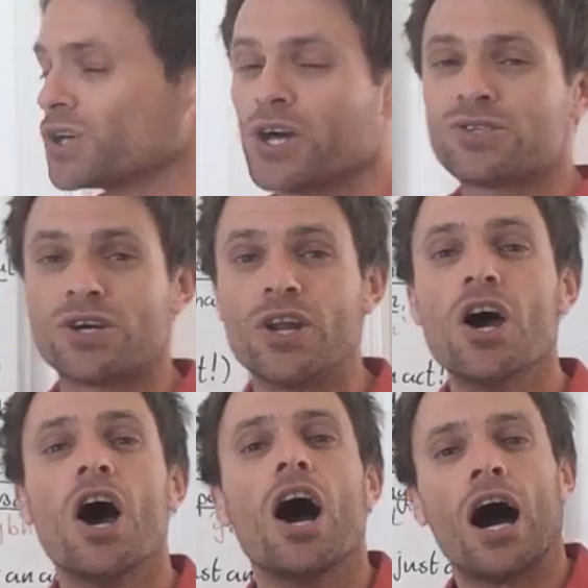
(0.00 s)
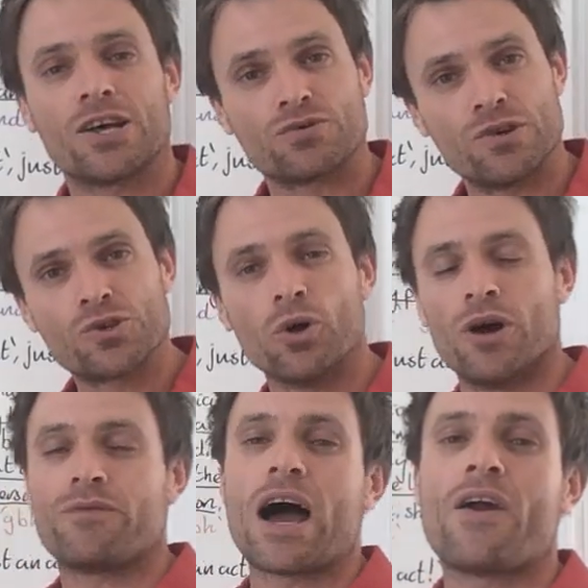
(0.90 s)
certain as a
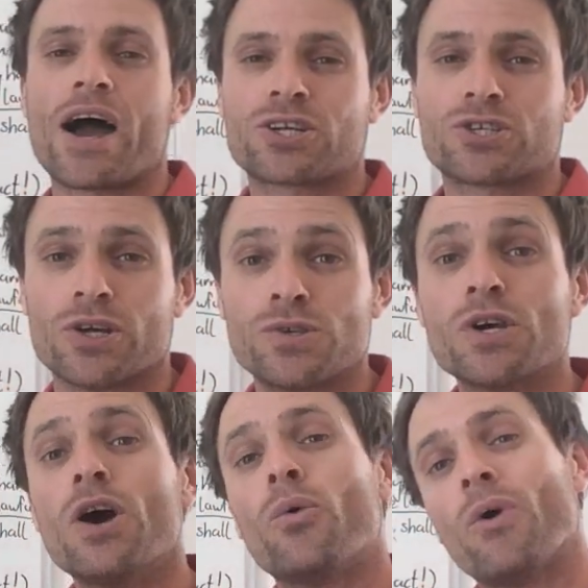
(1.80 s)
result of their actions,